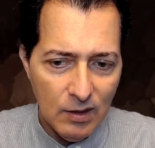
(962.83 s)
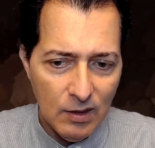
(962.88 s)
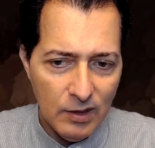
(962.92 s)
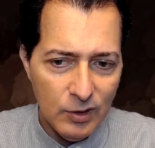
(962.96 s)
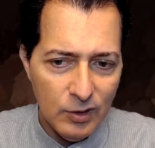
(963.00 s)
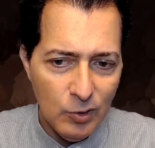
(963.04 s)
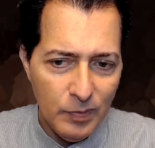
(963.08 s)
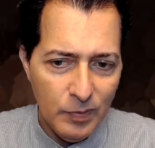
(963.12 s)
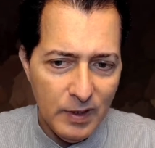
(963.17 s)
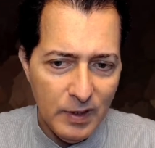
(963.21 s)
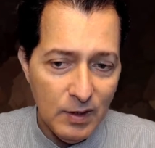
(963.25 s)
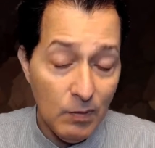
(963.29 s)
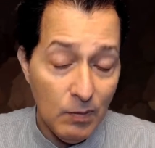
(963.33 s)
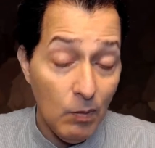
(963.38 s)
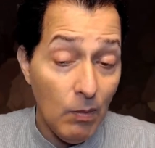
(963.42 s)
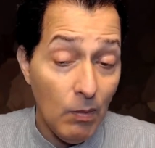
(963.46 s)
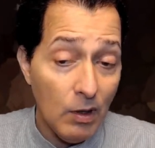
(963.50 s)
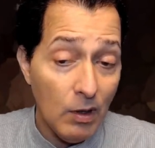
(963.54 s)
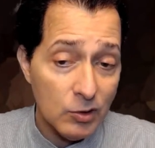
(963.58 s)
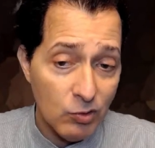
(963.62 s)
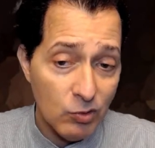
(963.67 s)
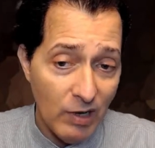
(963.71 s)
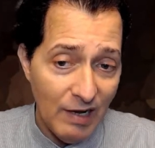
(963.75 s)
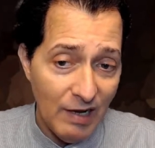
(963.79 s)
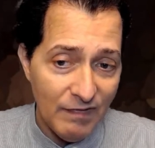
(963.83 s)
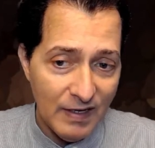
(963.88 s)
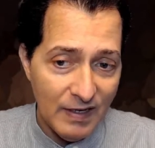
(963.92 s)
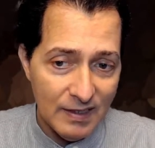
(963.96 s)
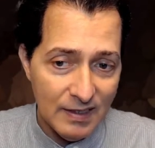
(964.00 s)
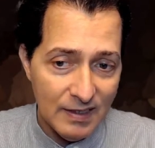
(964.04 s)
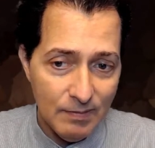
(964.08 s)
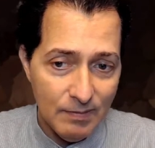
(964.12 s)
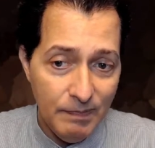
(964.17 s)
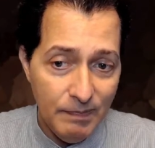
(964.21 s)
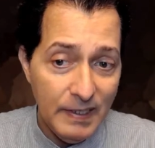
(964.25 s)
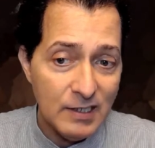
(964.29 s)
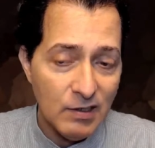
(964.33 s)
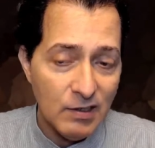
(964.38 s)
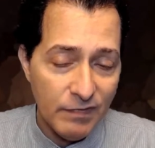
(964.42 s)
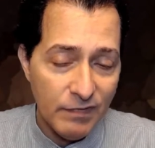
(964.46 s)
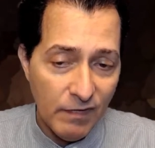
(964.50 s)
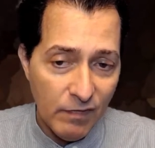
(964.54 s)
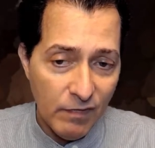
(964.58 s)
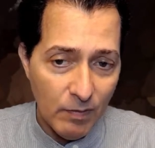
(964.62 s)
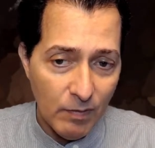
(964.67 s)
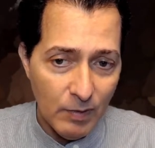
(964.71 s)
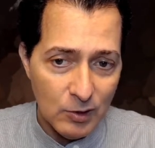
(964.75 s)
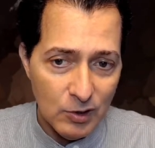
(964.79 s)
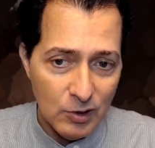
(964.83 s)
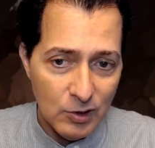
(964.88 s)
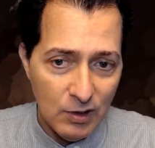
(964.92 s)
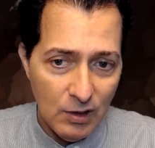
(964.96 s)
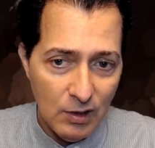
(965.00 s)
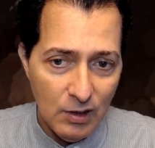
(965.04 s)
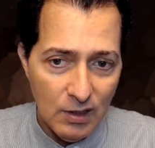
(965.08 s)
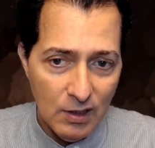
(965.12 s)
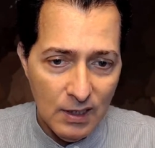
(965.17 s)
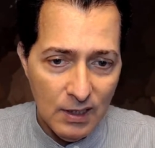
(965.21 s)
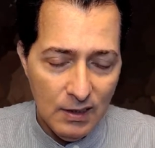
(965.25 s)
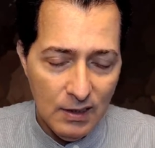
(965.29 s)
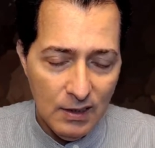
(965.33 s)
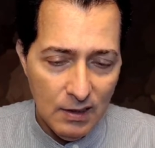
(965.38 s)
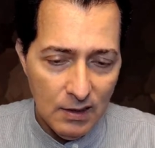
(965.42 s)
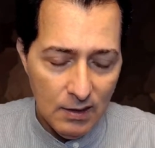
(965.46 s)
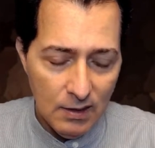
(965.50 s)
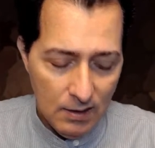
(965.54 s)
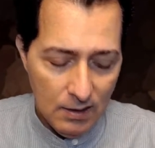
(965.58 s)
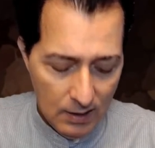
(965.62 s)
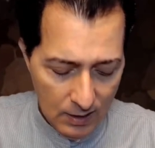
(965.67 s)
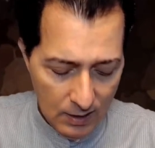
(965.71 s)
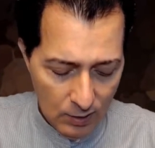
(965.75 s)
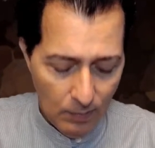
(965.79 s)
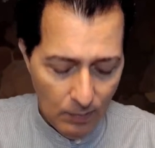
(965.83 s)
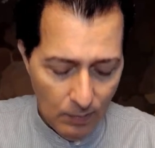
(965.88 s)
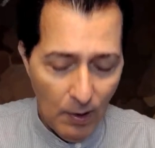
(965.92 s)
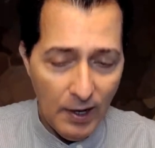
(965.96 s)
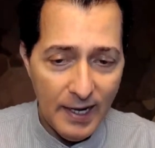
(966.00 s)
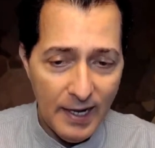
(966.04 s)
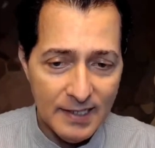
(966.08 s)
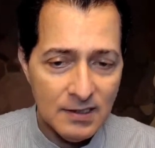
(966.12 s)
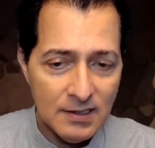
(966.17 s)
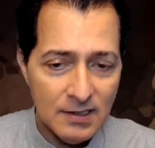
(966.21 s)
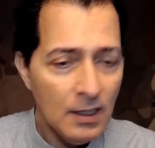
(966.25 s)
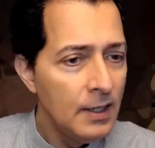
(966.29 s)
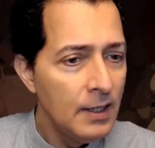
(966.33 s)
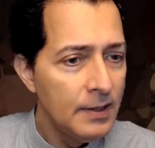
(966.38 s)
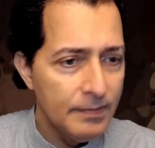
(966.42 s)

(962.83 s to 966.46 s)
to be the most relevant piece of information in the market,